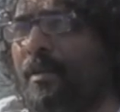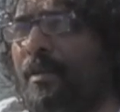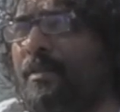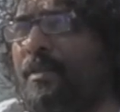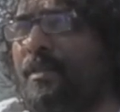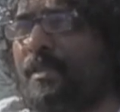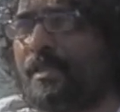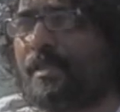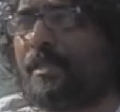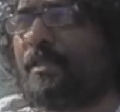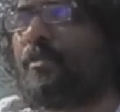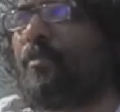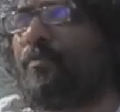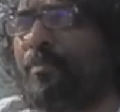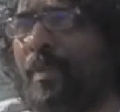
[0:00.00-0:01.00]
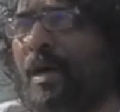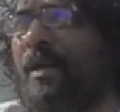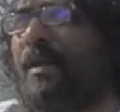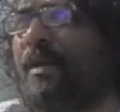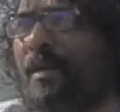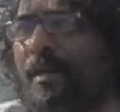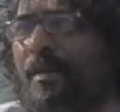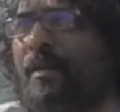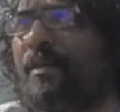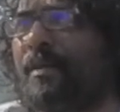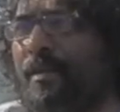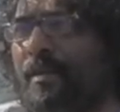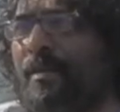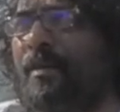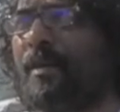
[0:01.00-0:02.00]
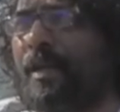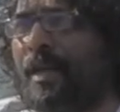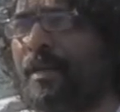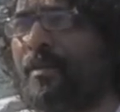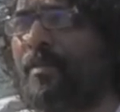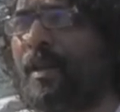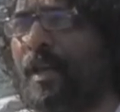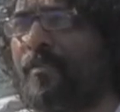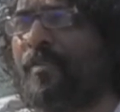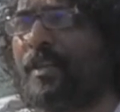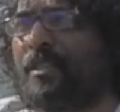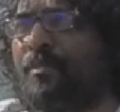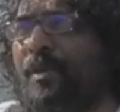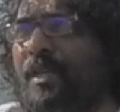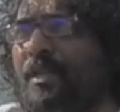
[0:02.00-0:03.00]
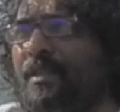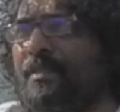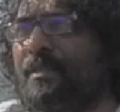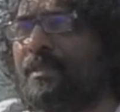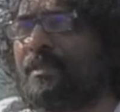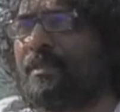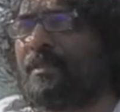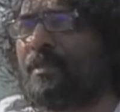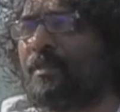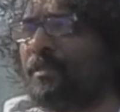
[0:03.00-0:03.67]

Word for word: is a result of my uh, life experiences.